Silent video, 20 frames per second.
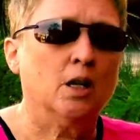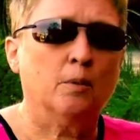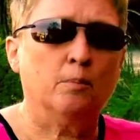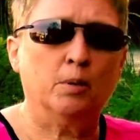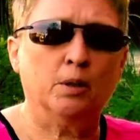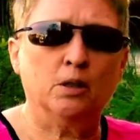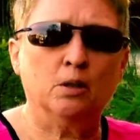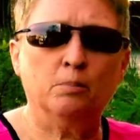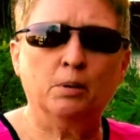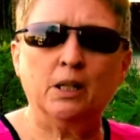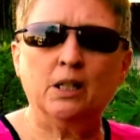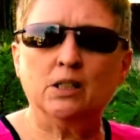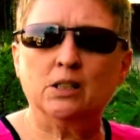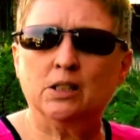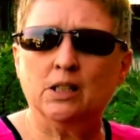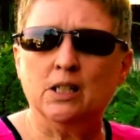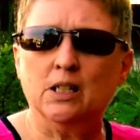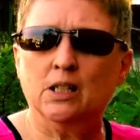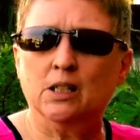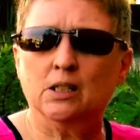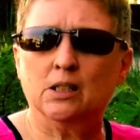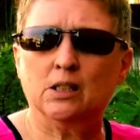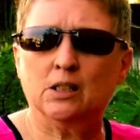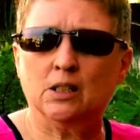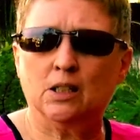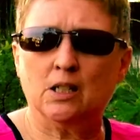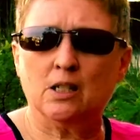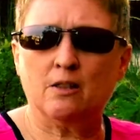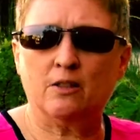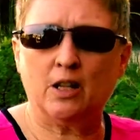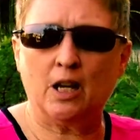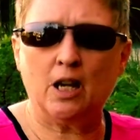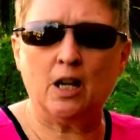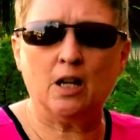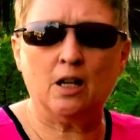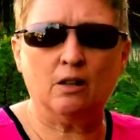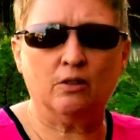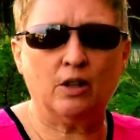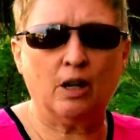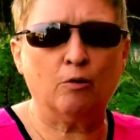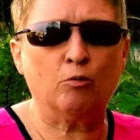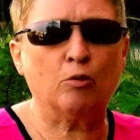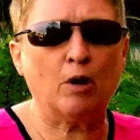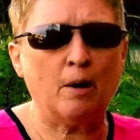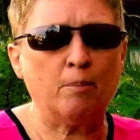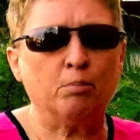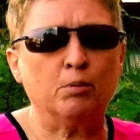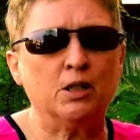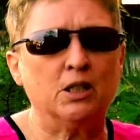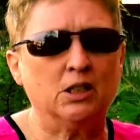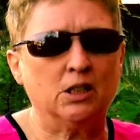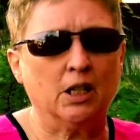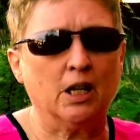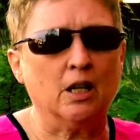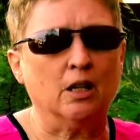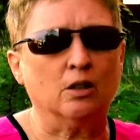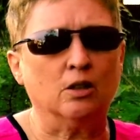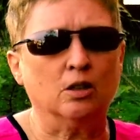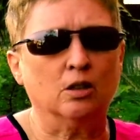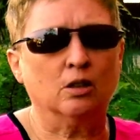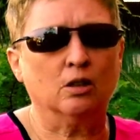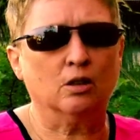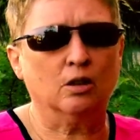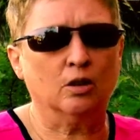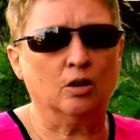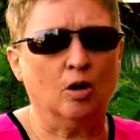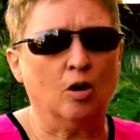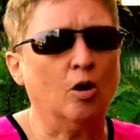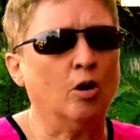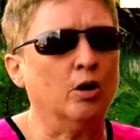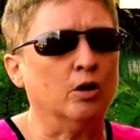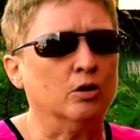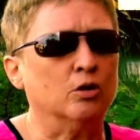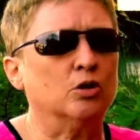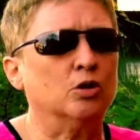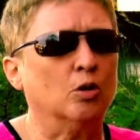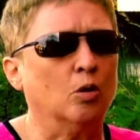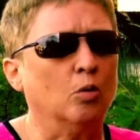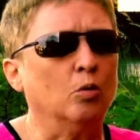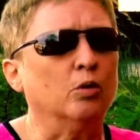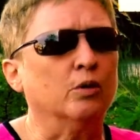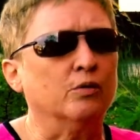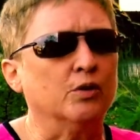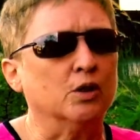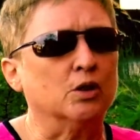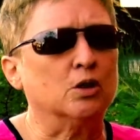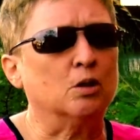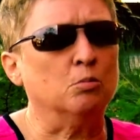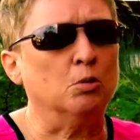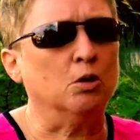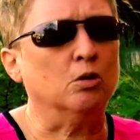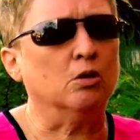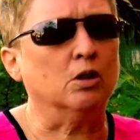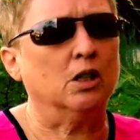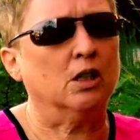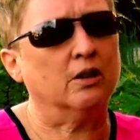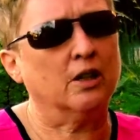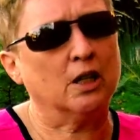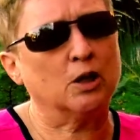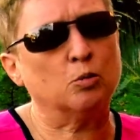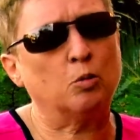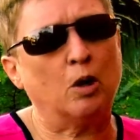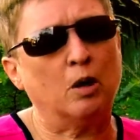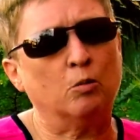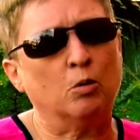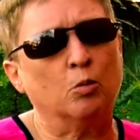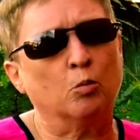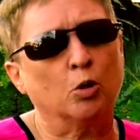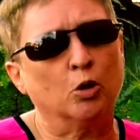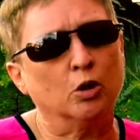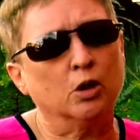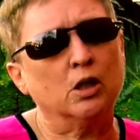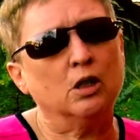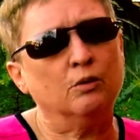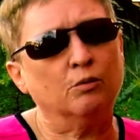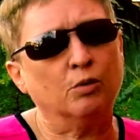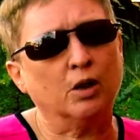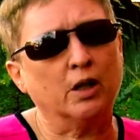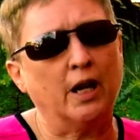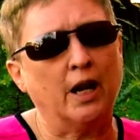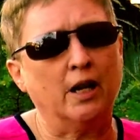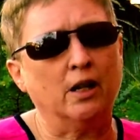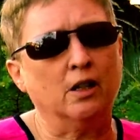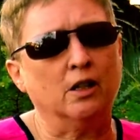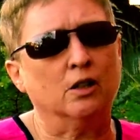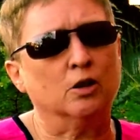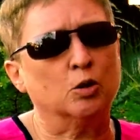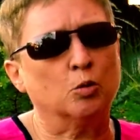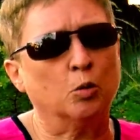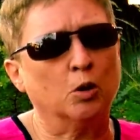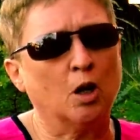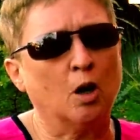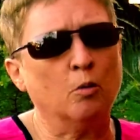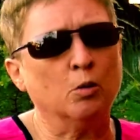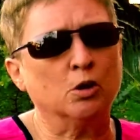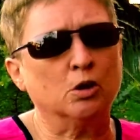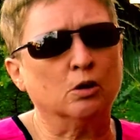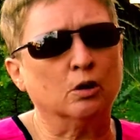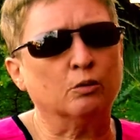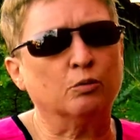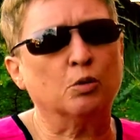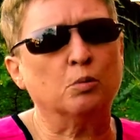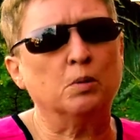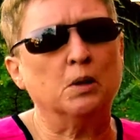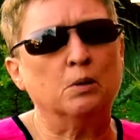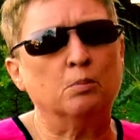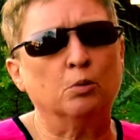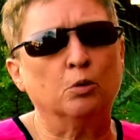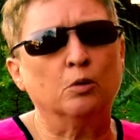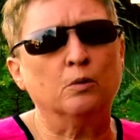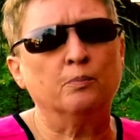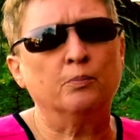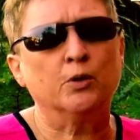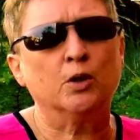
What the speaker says: But the biggest thing is they represent the heart and soul of this community, and that's why when we're looking for candidates, we always look for people